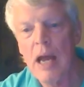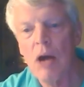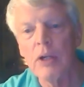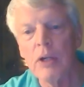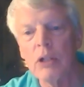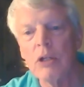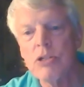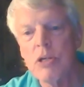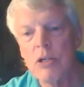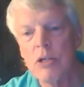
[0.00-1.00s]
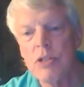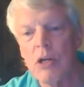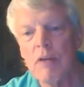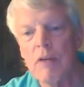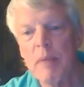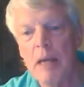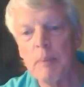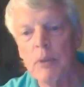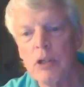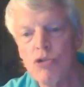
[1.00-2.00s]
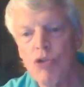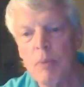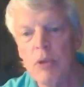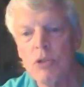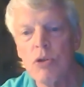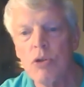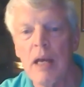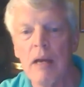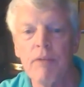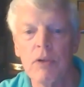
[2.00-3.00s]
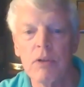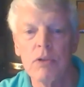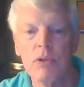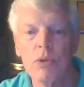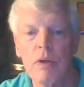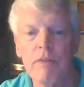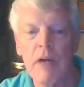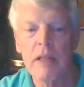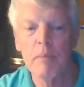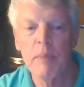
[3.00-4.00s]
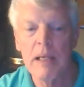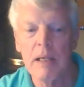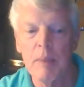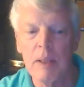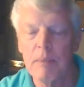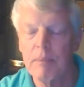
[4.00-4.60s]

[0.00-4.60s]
how clinical engineers there have been able to contribute to that effort to fight the pandemic.